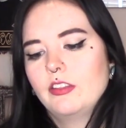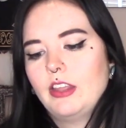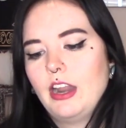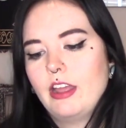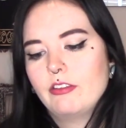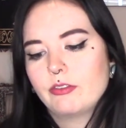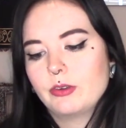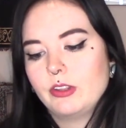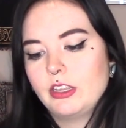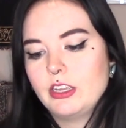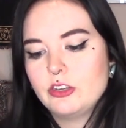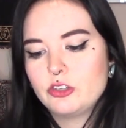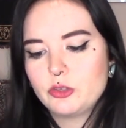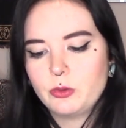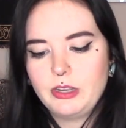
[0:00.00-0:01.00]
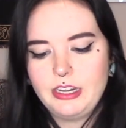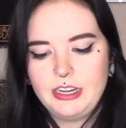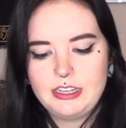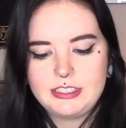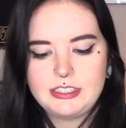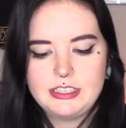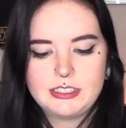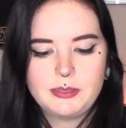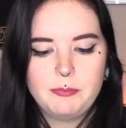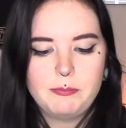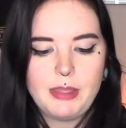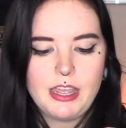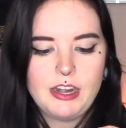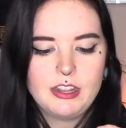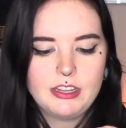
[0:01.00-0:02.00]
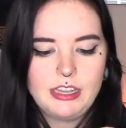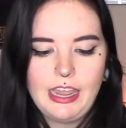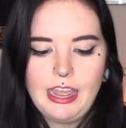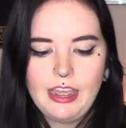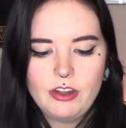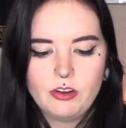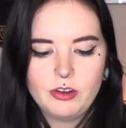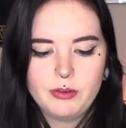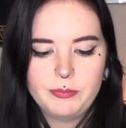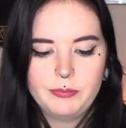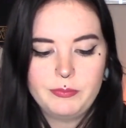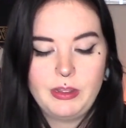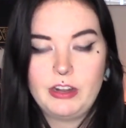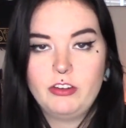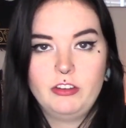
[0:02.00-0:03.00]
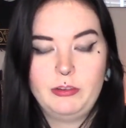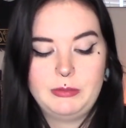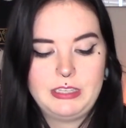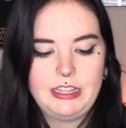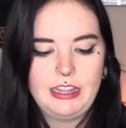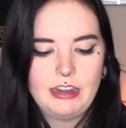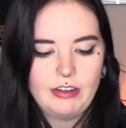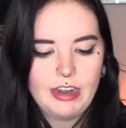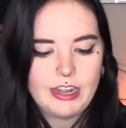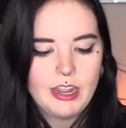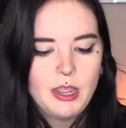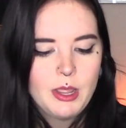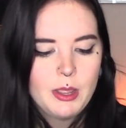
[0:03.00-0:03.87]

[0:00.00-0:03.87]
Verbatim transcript: that I've really enjoyed is this Manacador, I don't know if I'm saying that right,